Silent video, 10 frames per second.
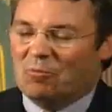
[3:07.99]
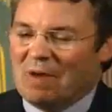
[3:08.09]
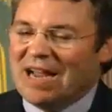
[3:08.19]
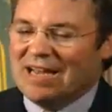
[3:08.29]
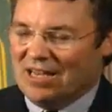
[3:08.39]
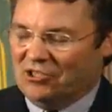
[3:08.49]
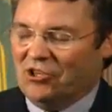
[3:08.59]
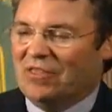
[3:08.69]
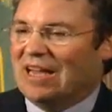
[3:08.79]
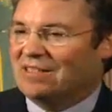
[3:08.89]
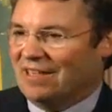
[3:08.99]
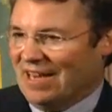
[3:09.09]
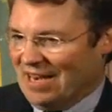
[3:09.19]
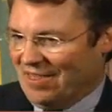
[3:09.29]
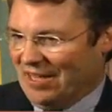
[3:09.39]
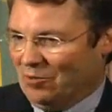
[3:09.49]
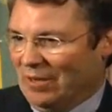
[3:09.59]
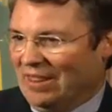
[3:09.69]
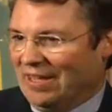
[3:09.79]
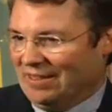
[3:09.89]
Right now in 2008, I think
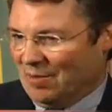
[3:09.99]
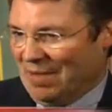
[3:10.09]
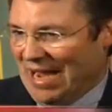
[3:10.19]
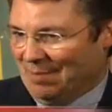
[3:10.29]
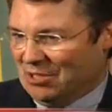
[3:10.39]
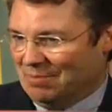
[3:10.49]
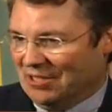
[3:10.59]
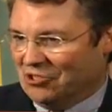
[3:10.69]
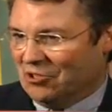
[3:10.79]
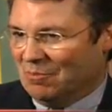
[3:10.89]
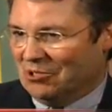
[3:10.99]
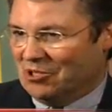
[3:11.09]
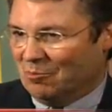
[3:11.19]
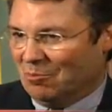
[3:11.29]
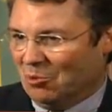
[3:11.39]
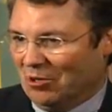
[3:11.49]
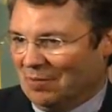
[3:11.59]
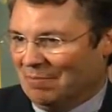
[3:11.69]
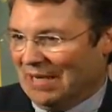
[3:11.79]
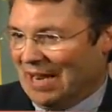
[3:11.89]
we think the pap smear is the most
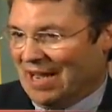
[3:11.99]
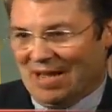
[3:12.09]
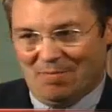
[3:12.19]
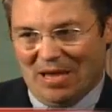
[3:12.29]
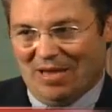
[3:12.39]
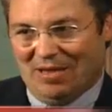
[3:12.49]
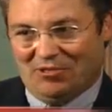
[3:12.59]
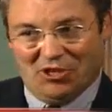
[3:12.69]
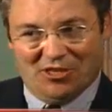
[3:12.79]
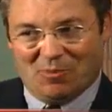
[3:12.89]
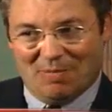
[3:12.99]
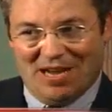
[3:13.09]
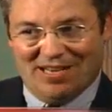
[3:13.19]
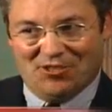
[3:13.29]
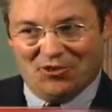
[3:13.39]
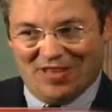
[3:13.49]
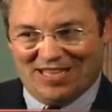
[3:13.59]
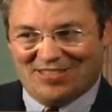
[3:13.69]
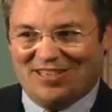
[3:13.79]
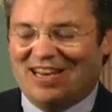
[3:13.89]
important, but I may change my mind in
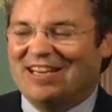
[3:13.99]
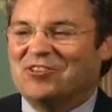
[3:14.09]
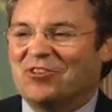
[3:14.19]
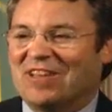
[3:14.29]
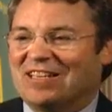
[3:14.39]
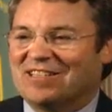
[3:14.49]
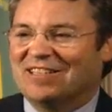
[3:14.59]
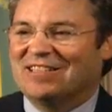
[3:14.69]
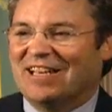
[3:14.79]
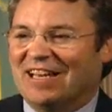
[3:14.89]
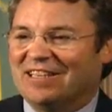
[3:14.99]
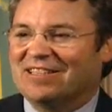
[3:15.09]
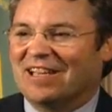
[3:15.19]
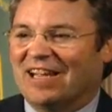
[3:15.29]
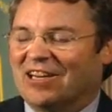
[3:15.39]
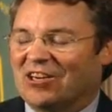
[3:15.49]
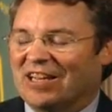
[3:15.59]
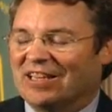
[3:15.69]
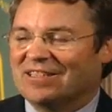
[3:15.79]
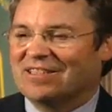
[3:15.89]
2009 or 2010. It's an
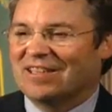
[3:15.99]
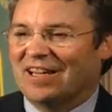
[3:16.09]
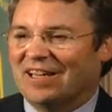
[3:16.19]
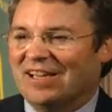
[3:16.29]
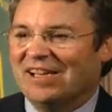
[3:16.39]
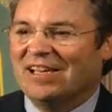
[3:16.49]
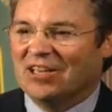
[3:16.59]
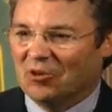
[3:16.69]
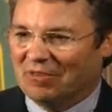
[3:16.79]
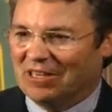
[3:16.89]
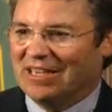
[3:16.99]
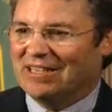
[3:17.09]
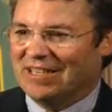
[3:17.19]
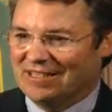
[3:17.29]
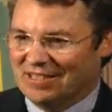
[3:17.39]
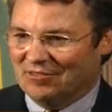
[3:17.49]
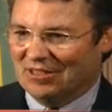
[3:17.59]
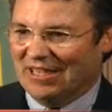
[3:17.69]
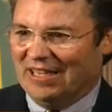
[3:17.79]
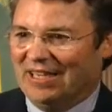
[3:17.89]
area that's very
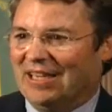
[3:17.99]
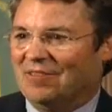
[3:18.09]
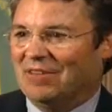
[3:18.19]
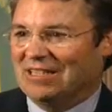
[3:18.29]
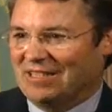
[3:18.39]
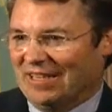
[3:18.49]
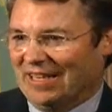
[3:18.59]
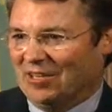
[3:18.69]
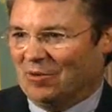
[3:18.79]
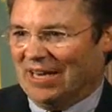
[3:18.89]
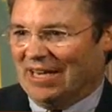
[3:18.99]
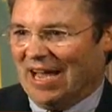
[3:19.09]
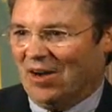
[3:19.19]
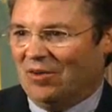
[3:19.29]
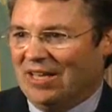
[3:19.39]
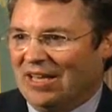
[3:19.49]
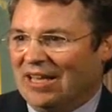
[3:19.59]
intensively investigated right now.